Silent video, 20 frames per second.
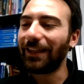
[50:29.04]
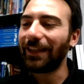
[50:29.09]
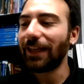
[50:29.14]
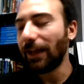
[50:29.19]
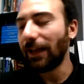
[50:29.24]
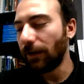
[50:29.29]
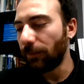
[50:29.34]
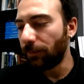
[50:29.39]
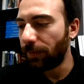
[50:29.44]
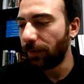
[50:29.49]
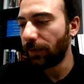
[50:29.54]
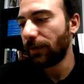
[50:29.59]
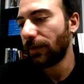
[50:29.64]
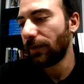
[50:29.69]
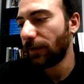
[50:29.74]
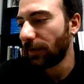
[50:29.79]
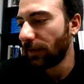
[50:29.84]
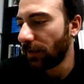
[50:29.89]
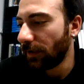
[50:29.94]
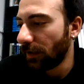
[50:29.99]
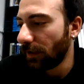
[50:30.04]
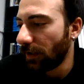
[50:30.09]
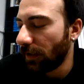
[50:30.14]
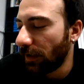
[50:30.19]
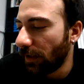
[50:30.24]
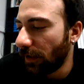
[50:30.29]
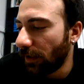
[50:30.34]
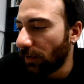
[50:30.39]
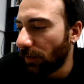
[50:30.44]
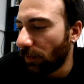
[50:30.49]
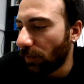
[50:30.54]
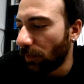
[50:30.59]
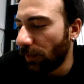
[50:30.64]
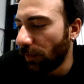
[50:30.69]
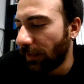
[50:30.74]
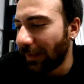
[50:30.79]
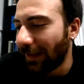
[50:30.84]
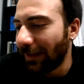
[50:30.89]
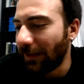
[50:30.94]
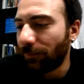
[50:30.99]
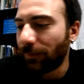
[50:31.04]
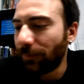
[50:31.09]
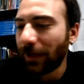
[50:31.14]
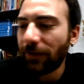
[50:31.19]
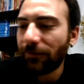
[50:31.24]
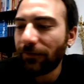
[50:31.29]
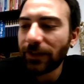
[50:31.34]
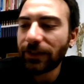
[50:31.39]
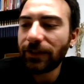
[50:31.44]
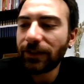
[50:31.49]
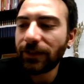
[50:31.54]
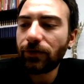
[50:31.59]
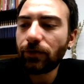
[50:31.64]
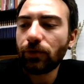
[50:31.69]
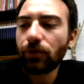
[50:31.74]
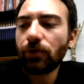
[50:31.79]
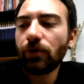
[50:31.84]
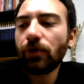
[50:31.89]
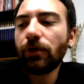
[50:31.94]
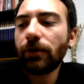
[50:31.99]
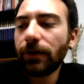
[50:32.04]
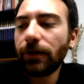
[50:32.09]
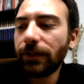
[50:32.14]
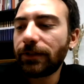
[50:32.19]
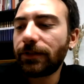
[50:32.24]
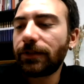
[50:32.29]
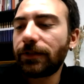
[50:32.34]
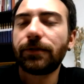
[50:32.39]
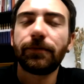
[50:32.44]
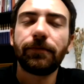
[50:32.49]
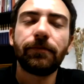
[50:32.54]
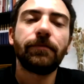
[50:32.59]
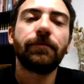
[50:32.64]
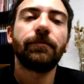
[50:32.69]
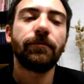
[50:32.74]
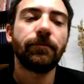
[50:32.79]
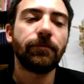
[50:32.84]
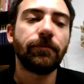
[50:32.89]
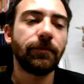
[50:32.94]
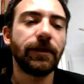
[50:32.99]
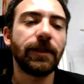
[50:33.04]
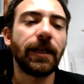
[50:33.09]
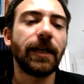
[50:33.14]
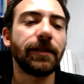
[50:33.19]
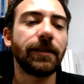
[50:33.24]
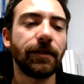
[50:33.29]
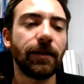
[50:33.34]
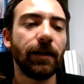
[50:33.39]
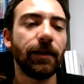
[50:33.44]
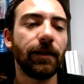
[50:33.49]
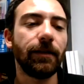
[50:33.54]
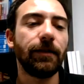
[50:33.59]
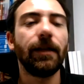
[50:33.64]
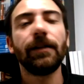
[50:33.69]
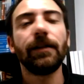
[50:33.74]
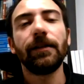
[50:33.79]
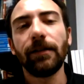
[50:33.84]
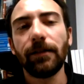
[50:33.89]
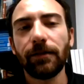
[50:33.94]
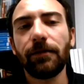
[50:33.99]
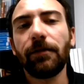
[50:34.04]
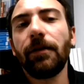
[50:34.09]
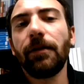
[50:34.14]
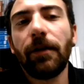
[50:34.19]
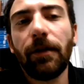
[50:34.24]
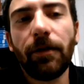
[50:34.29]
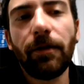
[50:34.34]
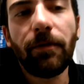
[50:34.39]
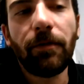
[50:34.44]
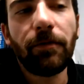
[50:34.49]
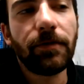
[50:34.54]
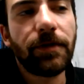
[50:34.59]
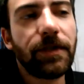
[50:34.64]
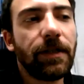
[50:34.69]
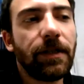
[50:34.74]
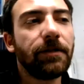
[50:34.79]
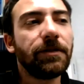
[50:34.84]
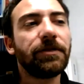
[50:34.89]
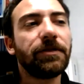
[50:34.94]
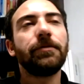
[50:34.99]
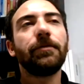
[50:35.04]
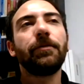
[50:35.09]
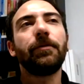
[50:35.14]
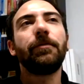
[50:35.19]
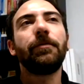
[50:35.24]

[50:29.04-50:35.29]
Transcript: help with any privacy issues, or it's just a tenant since